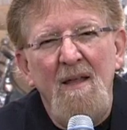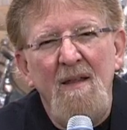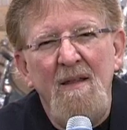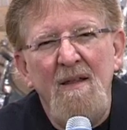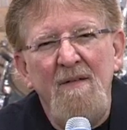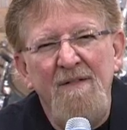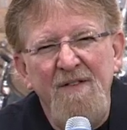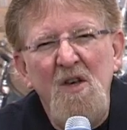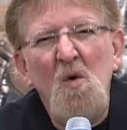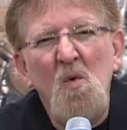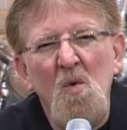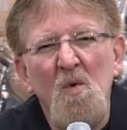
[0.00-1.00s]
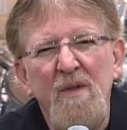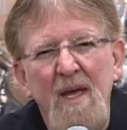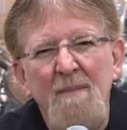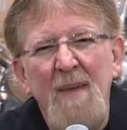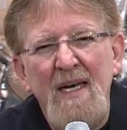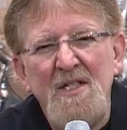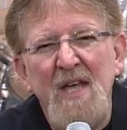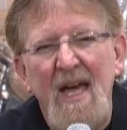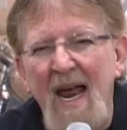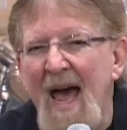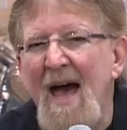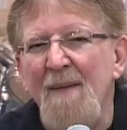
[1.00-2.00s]
the fuel that makes that
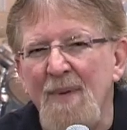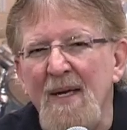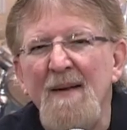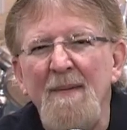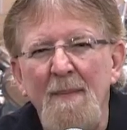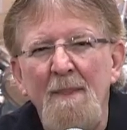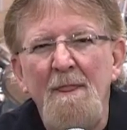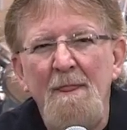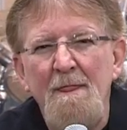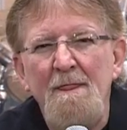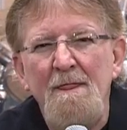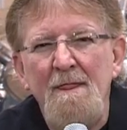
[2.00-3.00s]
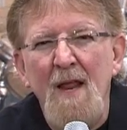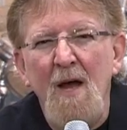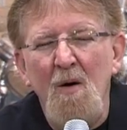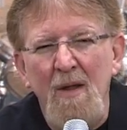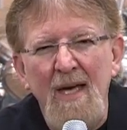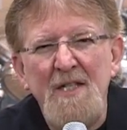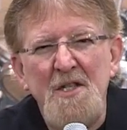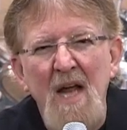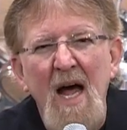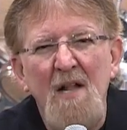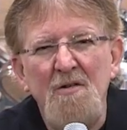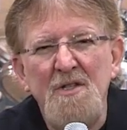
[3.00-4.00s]
happen, well, that's
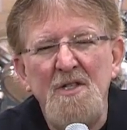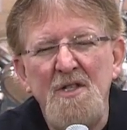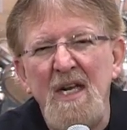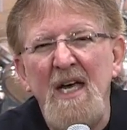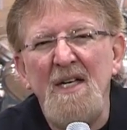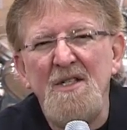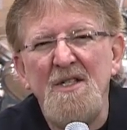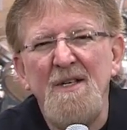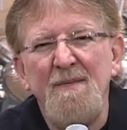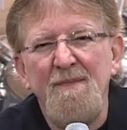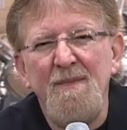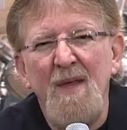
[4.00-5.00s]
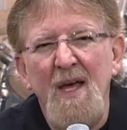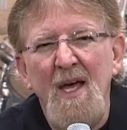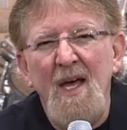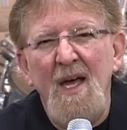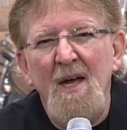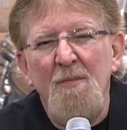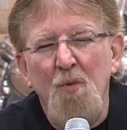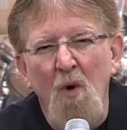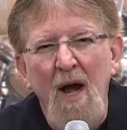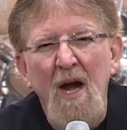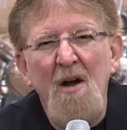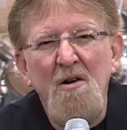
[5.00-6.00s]
dollars and cents.
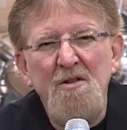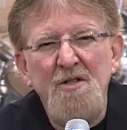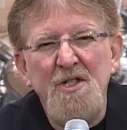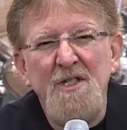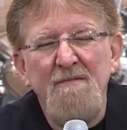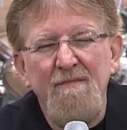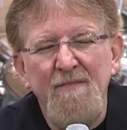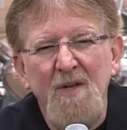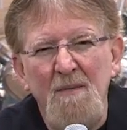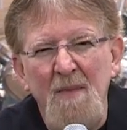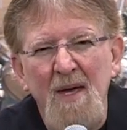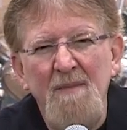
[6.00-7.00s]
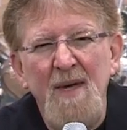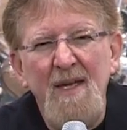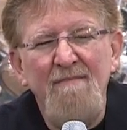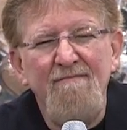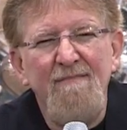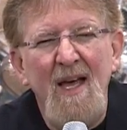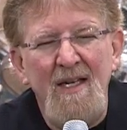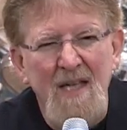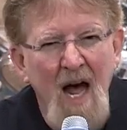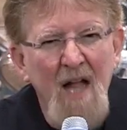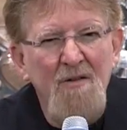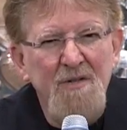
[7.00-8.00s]
Prayers, commitment, and
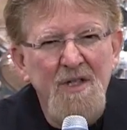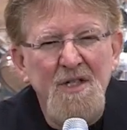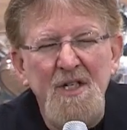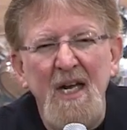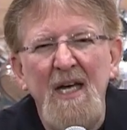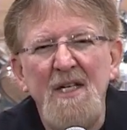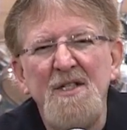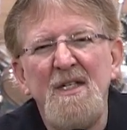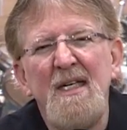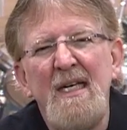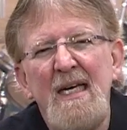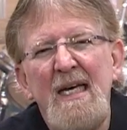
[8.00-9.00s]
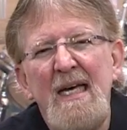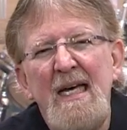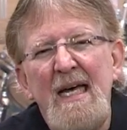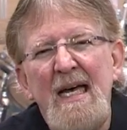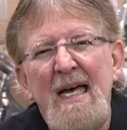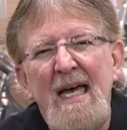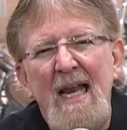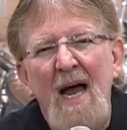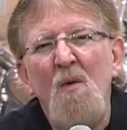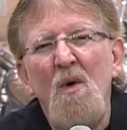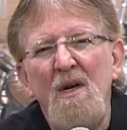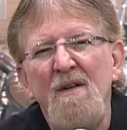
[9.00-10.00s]
dollars and cents. And I
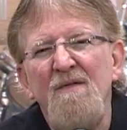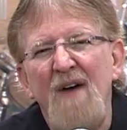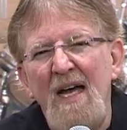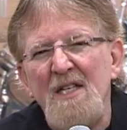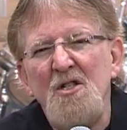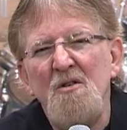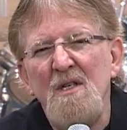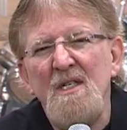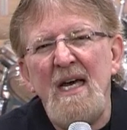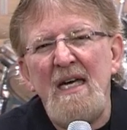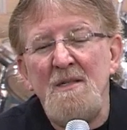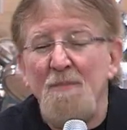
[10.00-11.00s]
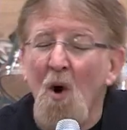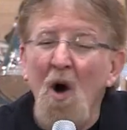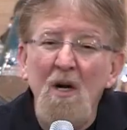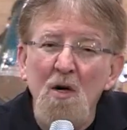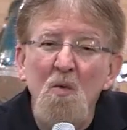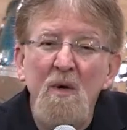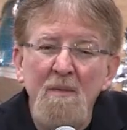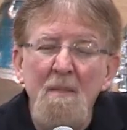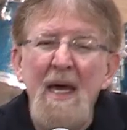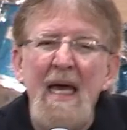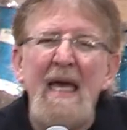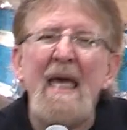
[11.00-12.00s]
want to invite you today to partner with
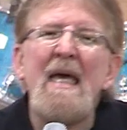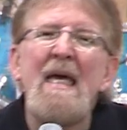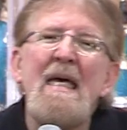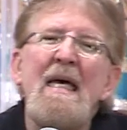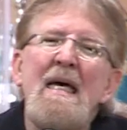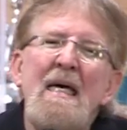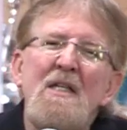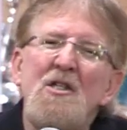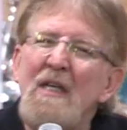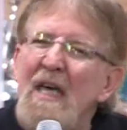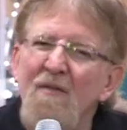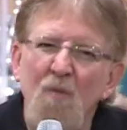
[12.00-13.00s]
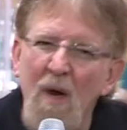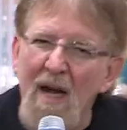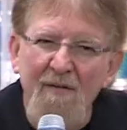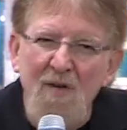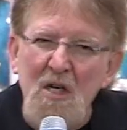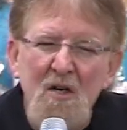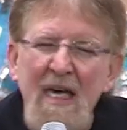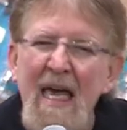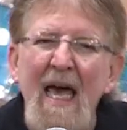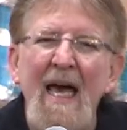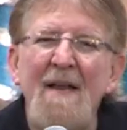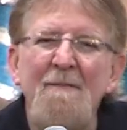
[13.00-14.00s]
me to give whatever you can